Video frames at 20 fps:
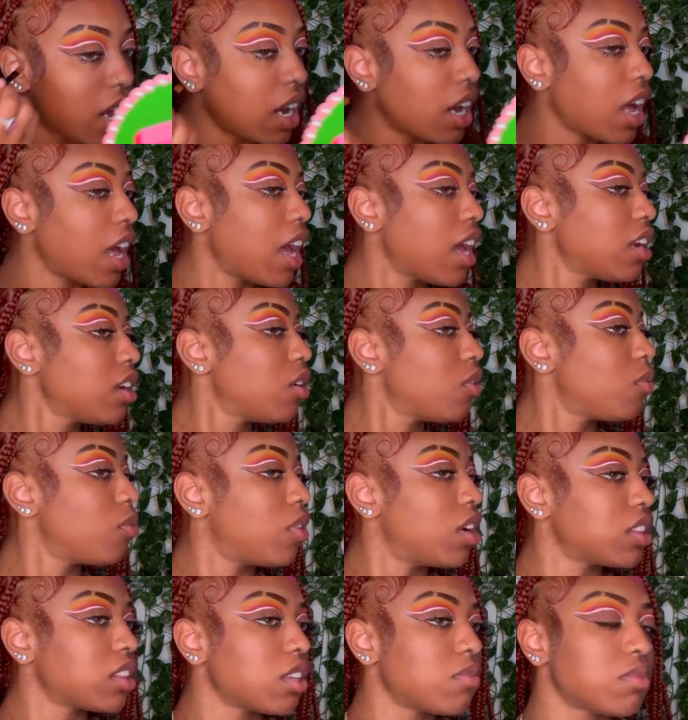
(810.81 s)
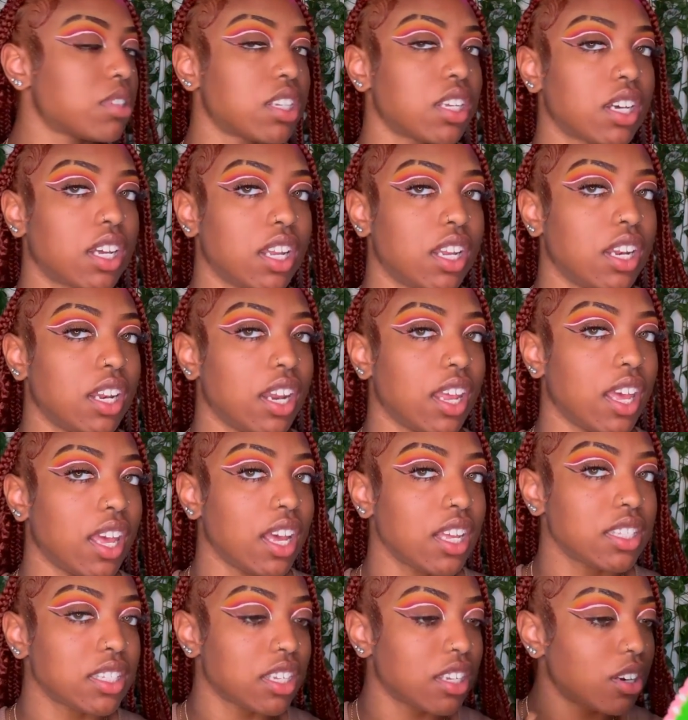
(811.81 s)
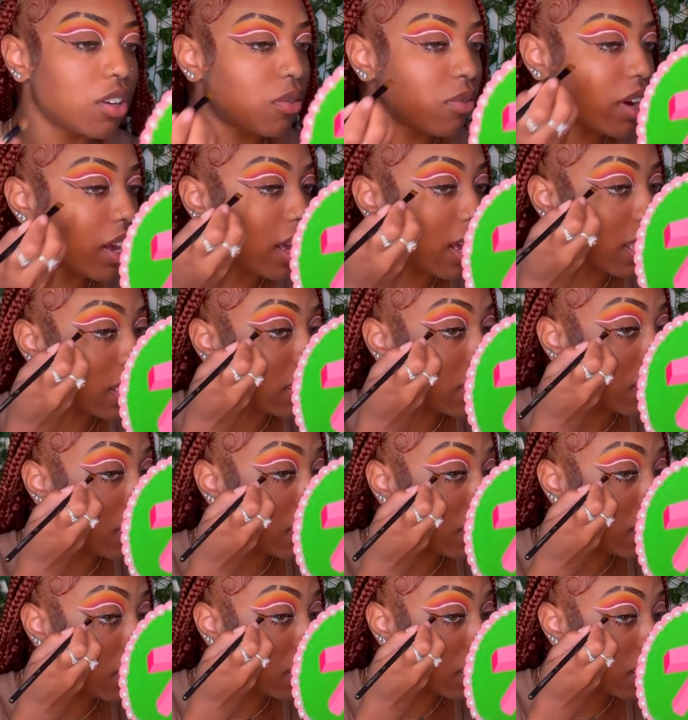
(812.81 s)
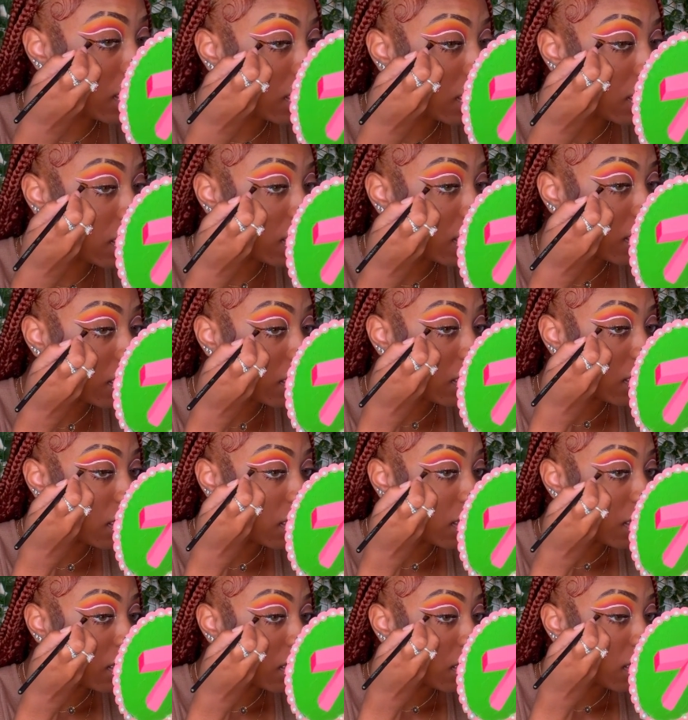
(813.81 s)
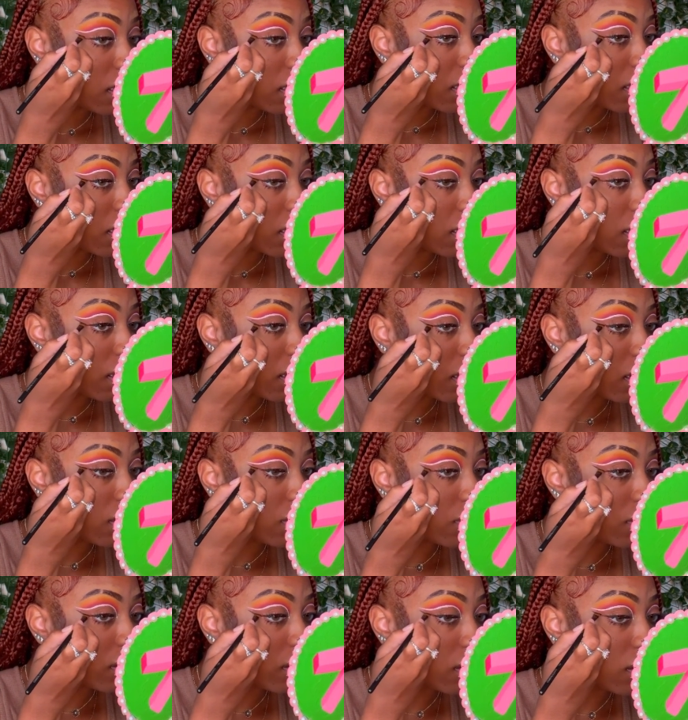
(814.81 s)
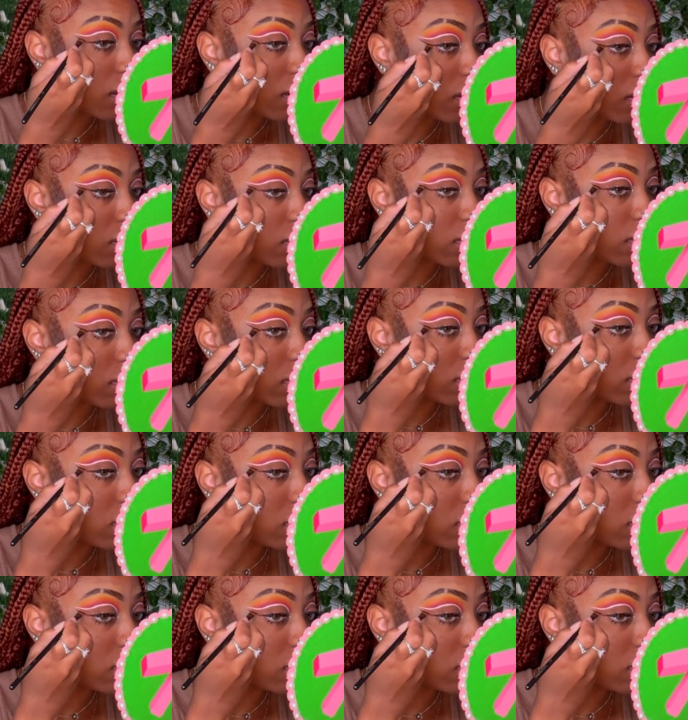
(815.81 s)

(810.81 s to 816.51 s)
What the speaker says: I kind of want them to connect in a way, I think. I don't know.